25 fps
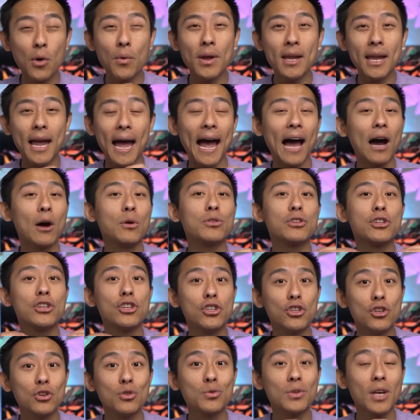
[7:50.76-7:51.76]
knowing how
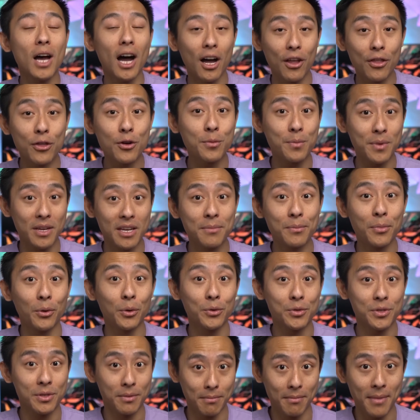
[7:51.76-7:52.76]
to use other
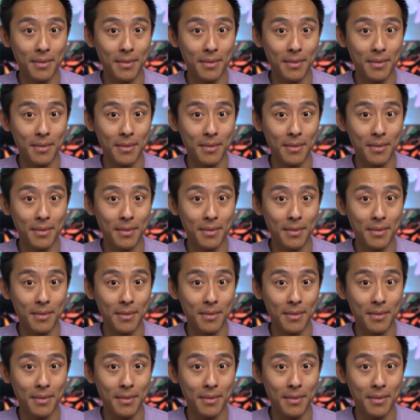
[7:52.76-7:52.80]
people's